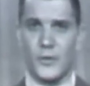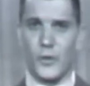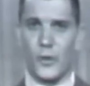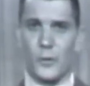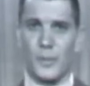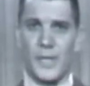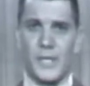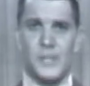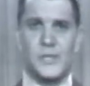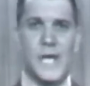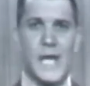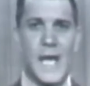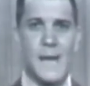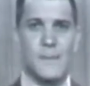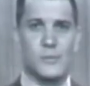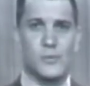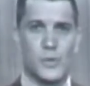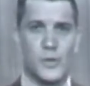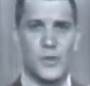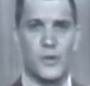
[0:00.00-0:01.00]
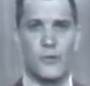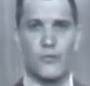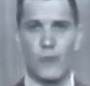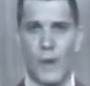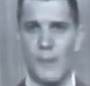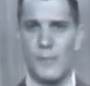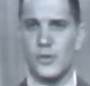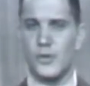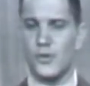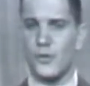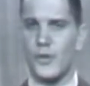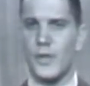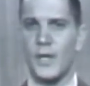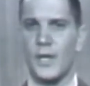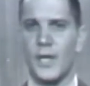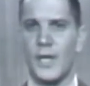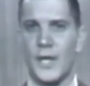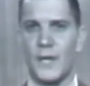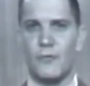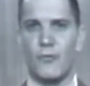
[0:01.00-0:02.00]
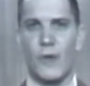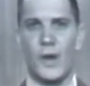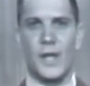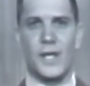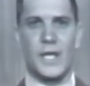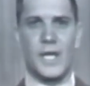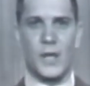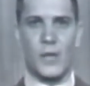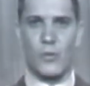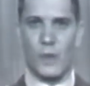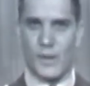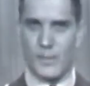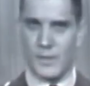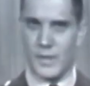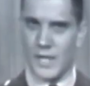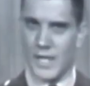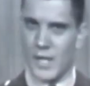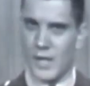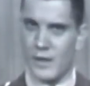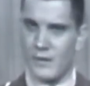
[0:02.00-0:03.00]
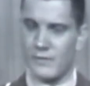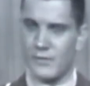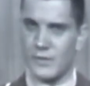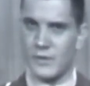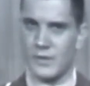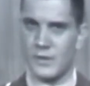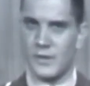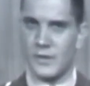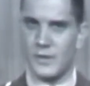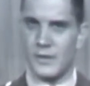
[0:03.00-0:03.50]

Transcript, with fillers: There'll be times when you're troubleshooting electronic equipment, however,